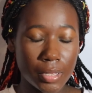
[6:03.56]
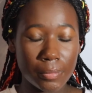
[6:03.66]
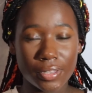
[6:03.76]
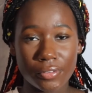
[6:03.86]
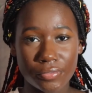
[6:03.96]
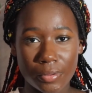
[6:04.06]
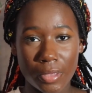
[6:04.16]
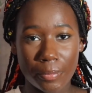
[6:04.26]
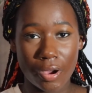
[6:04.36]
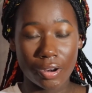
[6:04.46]
Maybelline Fit
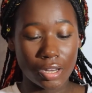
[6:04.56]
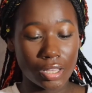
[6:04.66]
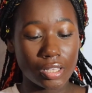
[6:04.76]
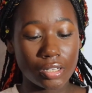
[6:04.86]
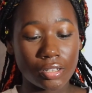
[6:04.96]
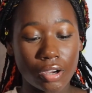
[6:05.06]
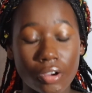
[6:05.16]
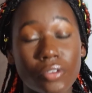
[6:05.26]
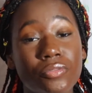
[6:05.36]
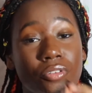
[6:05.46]
Me powder in
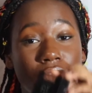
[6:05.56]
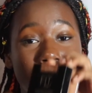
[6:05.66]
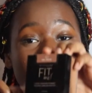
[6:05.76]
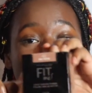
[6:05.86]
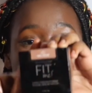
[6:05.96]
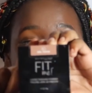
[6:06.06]
dark 40.